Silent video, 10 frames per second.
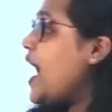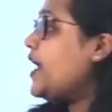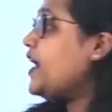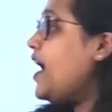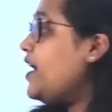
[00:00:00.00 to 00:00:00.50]

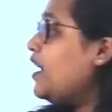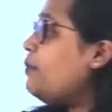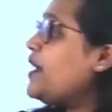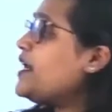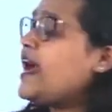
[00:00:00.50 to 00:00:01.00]
an
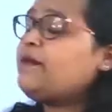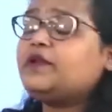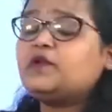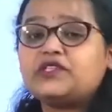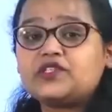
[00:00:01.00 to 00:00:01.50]
Arab and
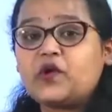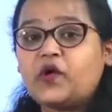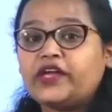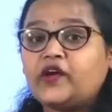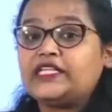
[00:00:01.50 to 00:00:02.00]
camel was
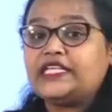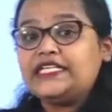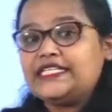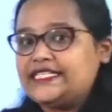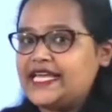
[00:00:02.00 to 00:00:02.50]
going on
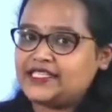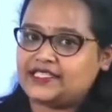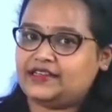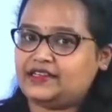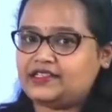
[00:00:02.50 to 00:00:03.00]
the
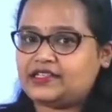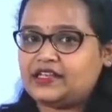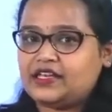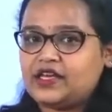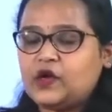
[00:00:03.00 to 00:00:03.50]
desert.
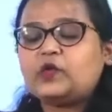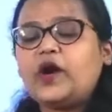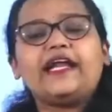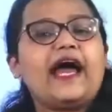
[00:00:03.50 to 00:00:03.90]
What